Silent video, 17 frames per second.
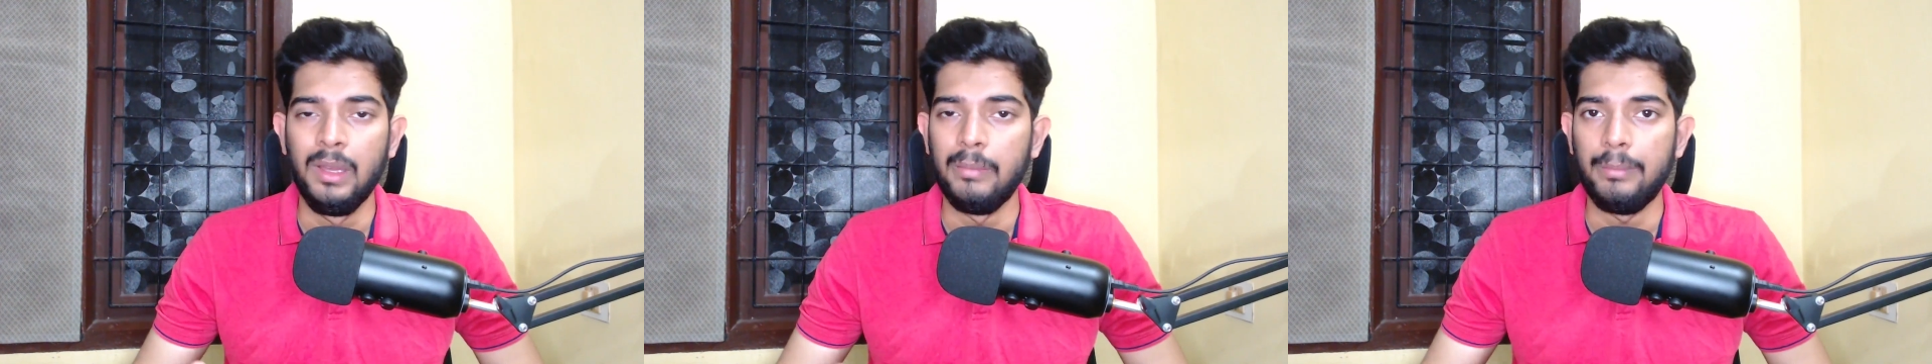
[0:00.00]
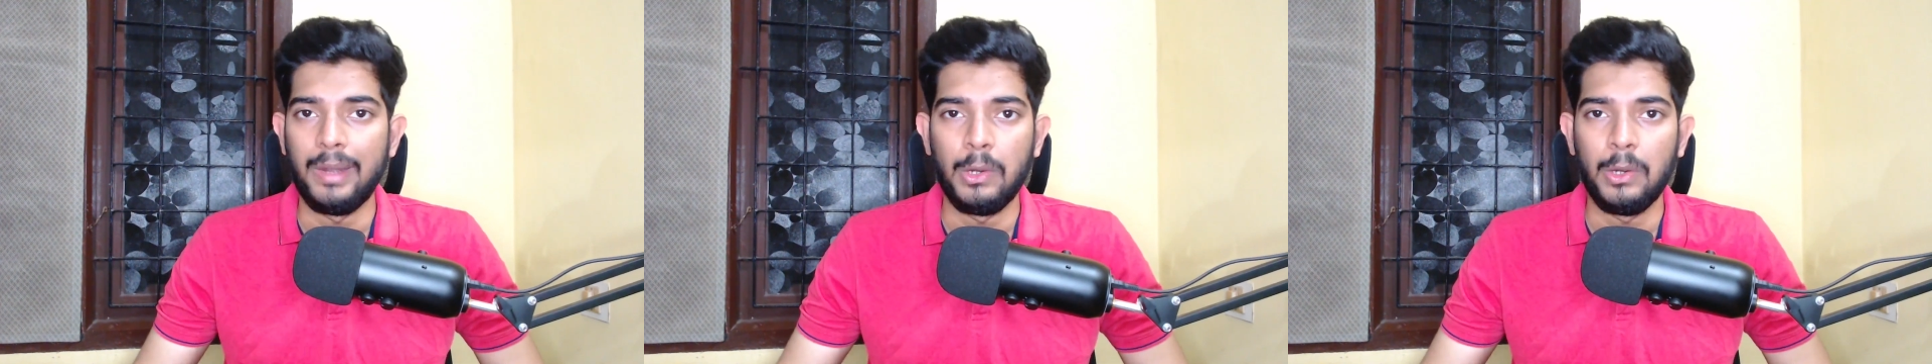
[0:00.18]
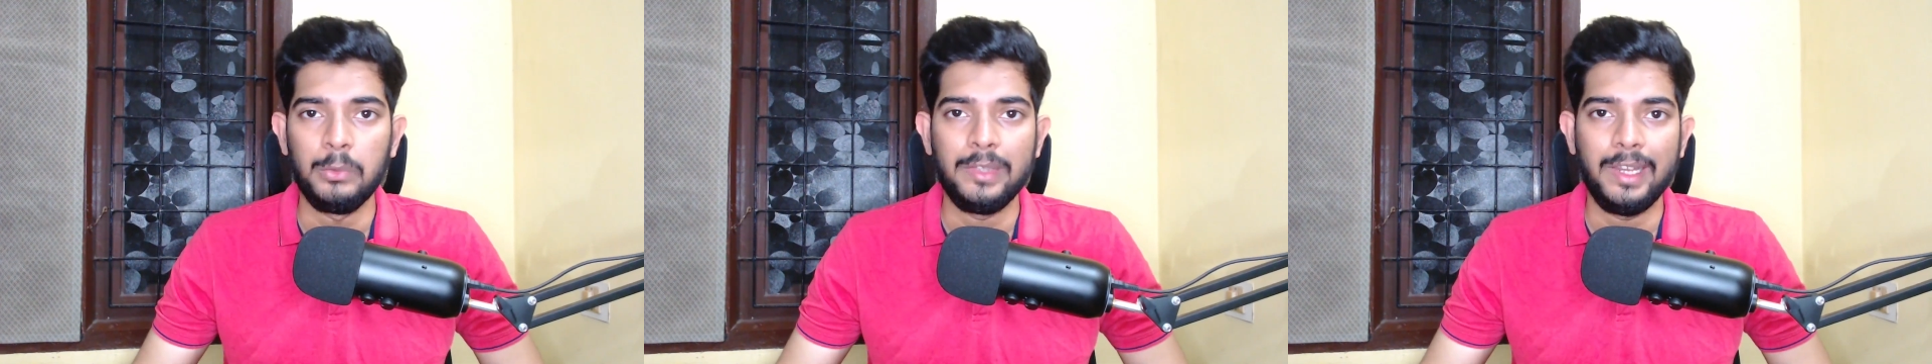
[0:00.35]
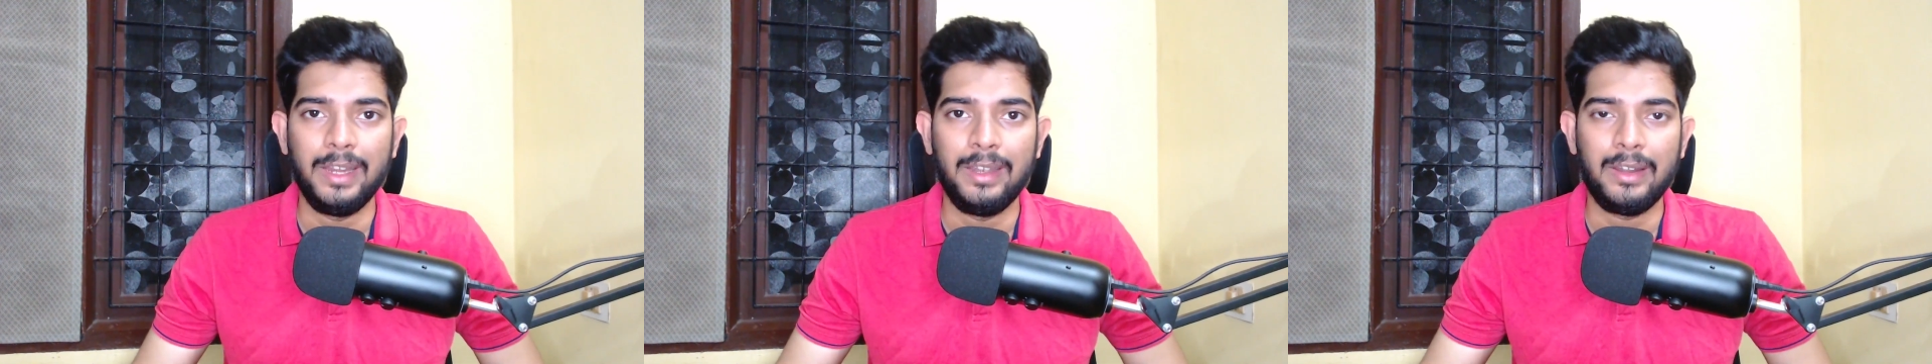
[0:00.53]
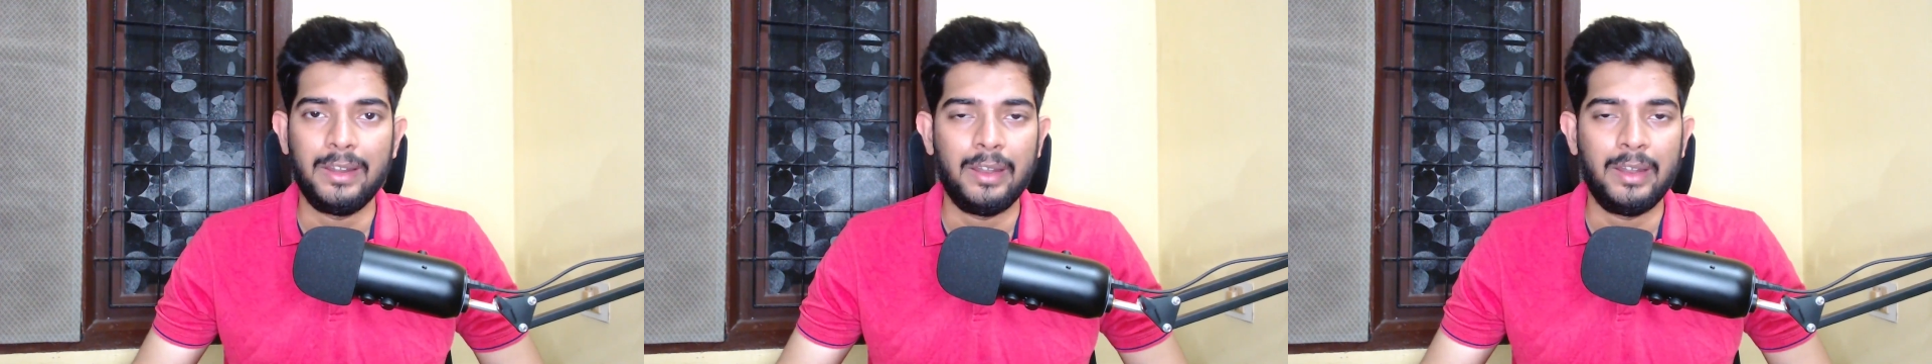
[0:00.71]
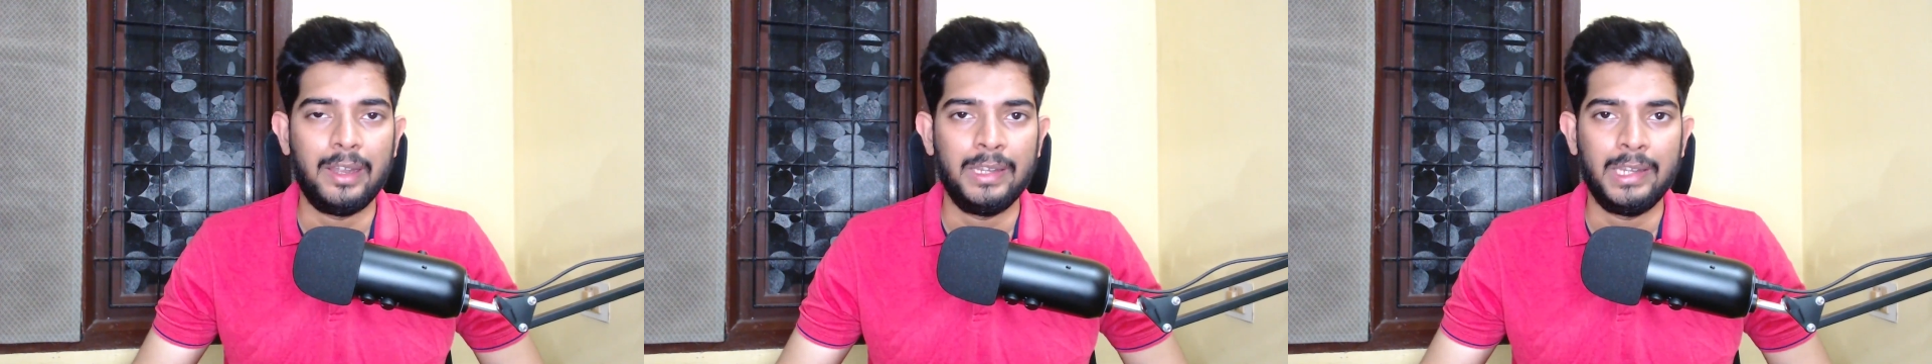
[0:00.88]
browsing
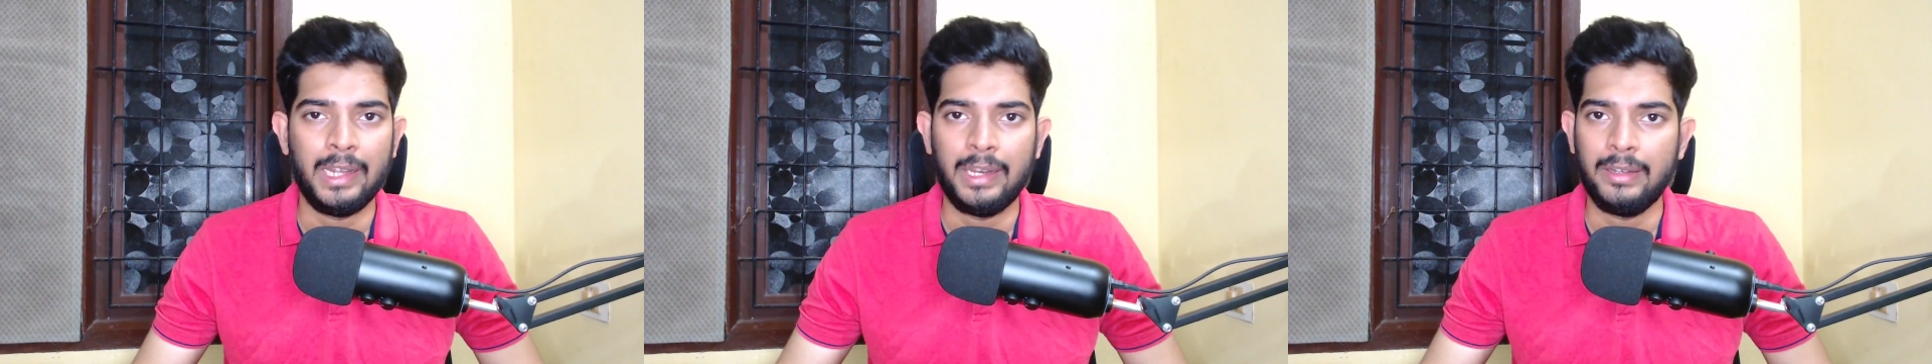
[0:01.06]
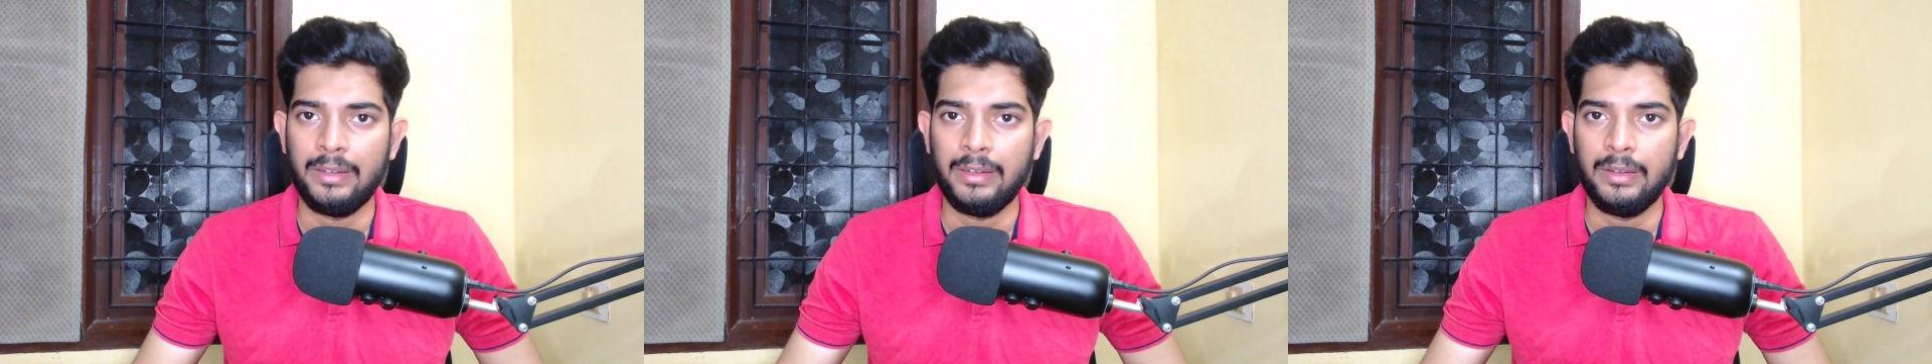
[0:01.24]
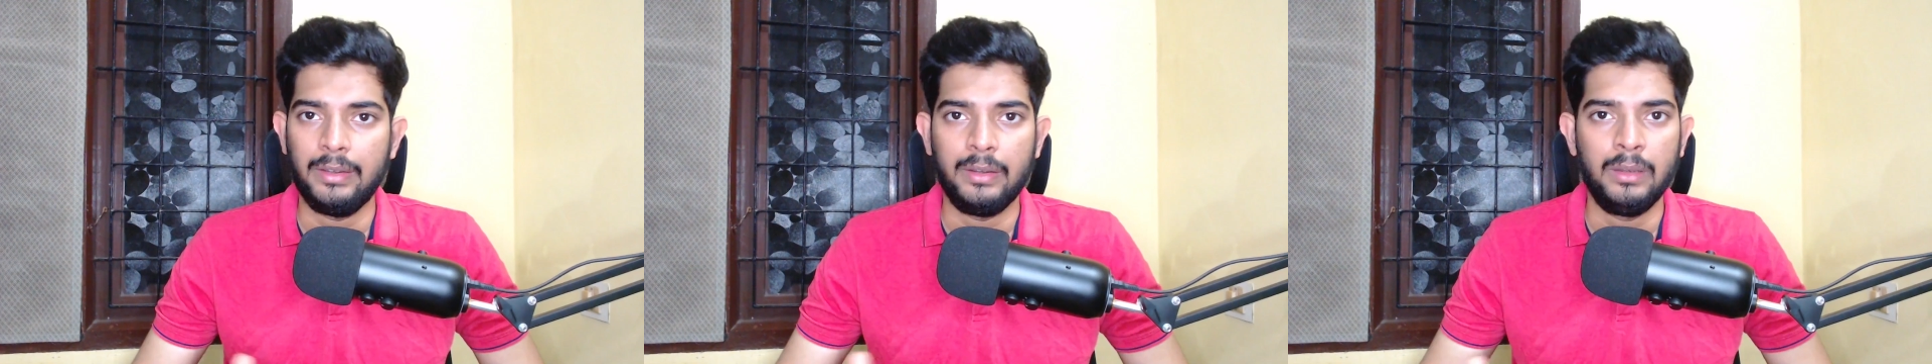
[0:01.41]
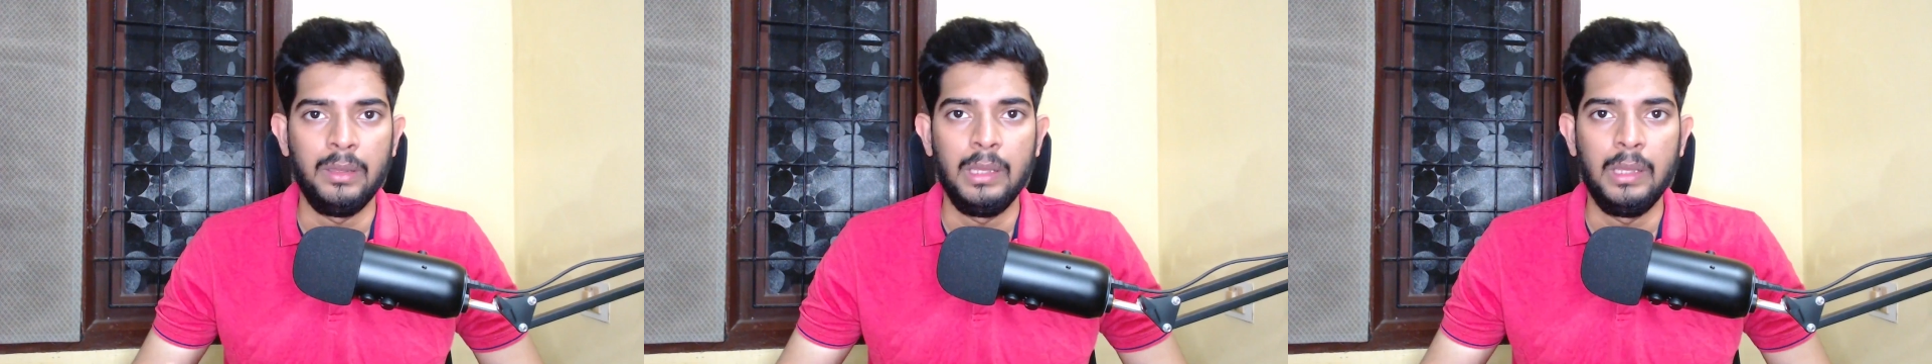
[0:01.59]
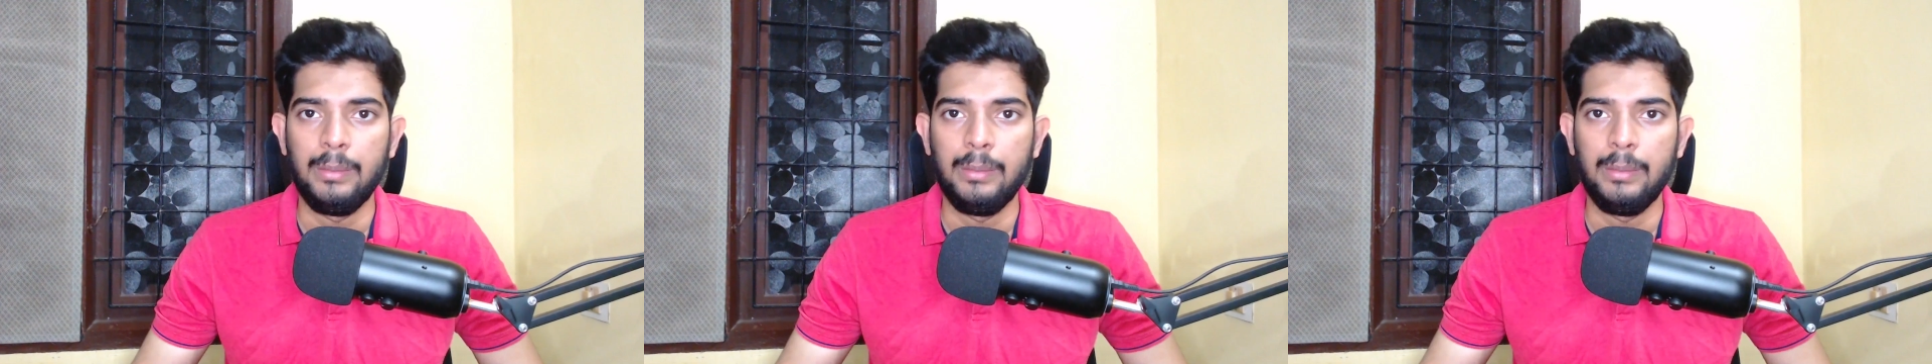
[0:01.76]
internet and